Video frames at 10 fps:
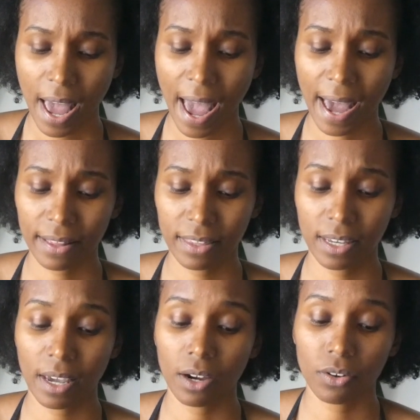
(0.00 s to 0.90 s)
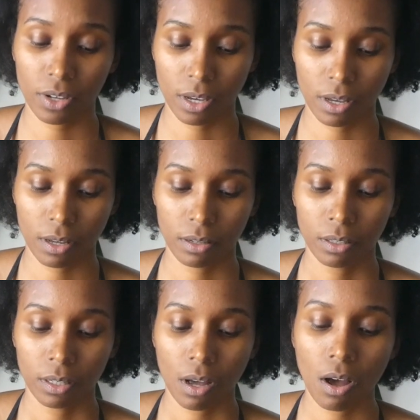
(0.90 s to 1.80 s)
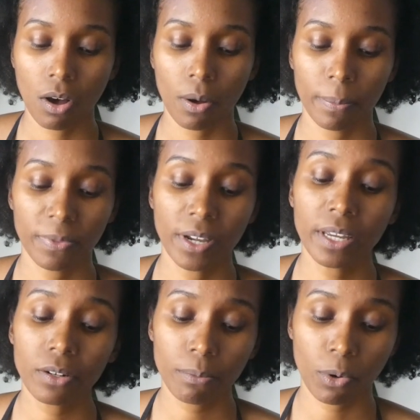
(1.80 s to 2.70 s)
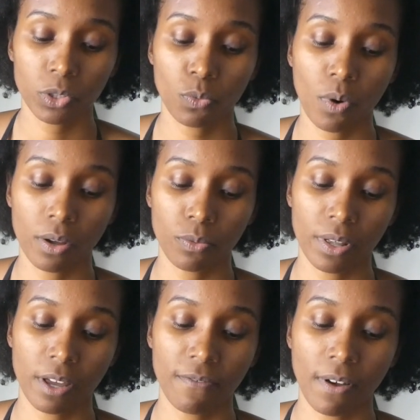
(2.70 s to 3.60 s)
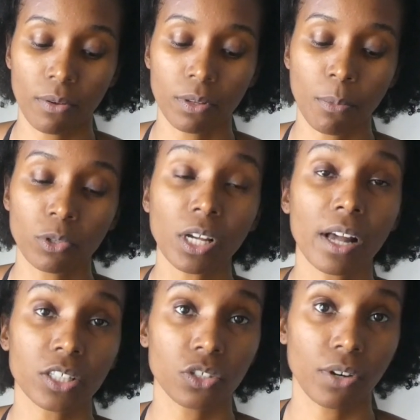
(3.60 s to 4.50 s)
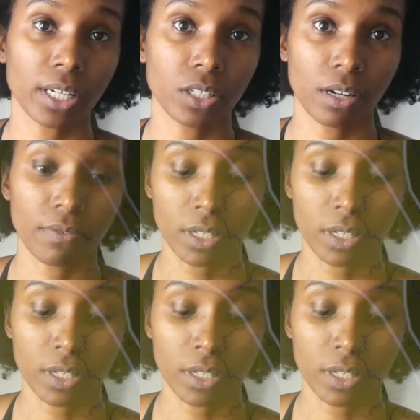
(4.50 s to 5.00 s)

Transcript: at the area, the innermost one where they found the most concentration of the